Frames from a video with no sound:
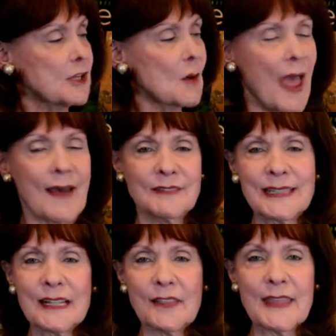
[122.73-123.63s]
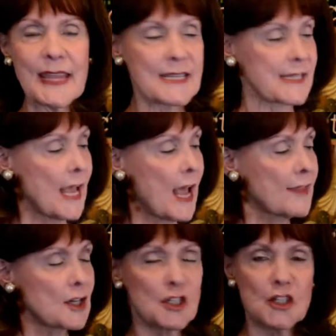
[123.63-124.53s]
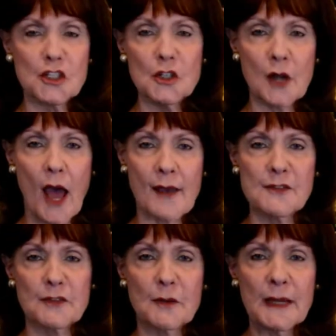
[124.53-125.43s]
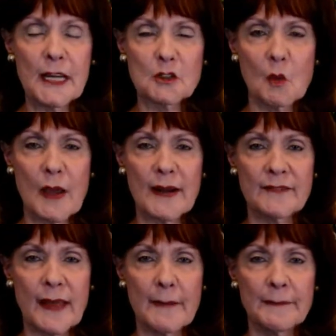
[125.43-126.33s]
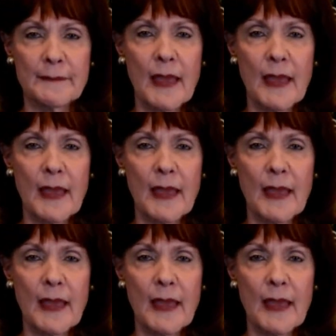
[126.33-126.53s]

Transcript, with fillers: you have little things that are shoot offs from each one of them.